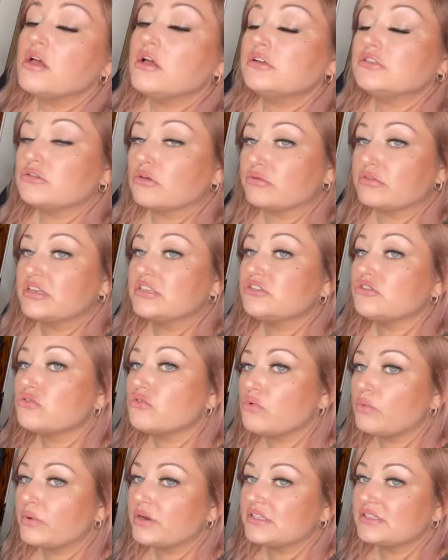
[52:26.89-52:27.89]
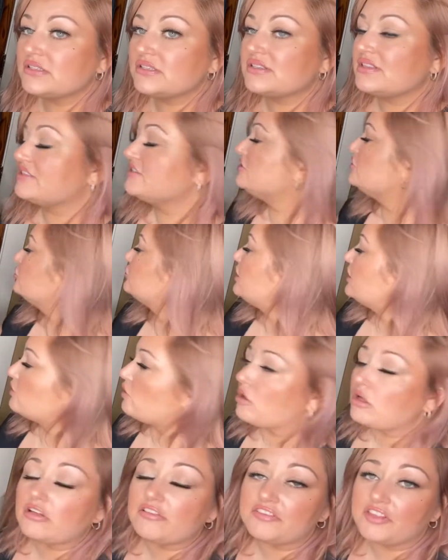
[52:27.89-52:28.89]
So these are the ones, these are not
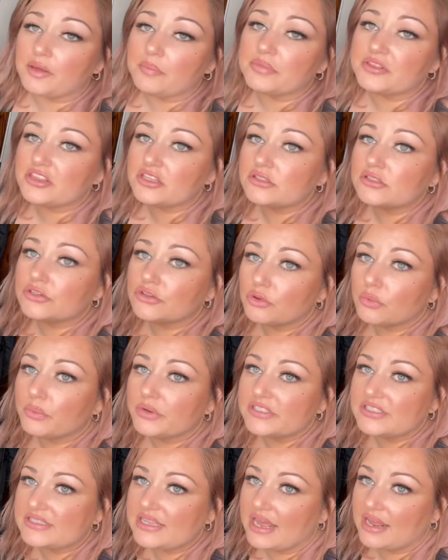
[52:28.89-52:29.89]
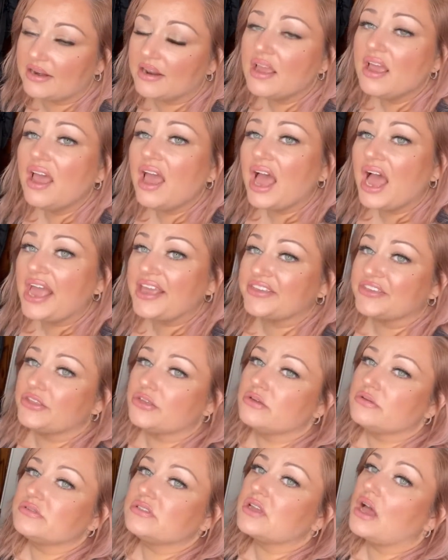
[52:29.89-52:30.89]
all of them, but these are the ones that I
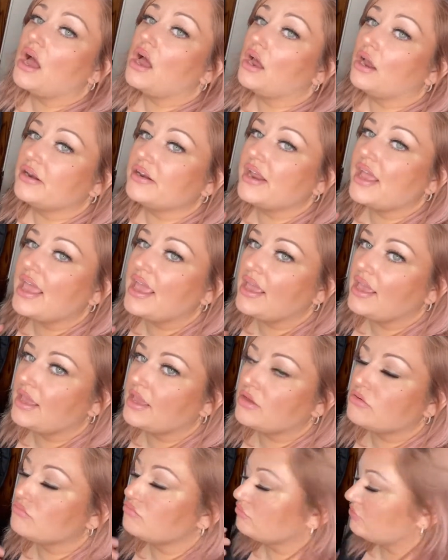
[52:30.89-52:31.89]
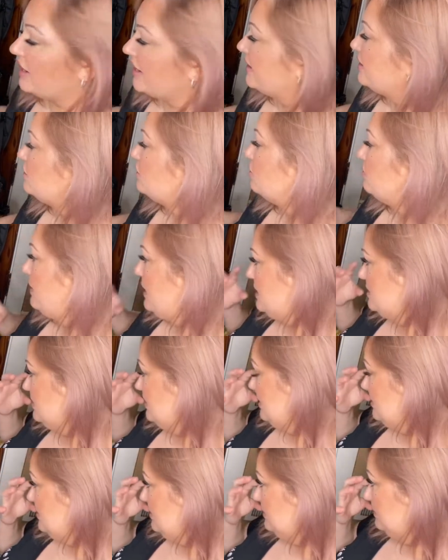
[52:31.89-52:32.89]
use on a regular
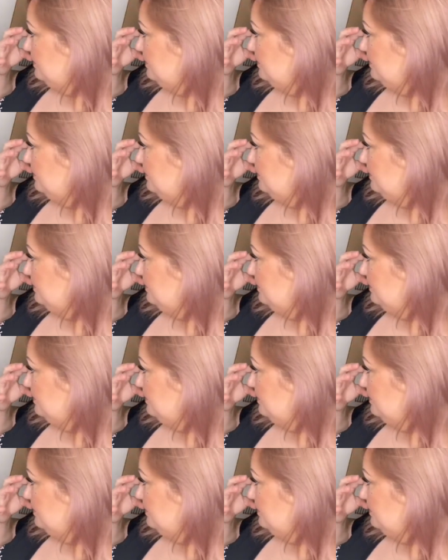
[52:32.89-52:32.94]
basis.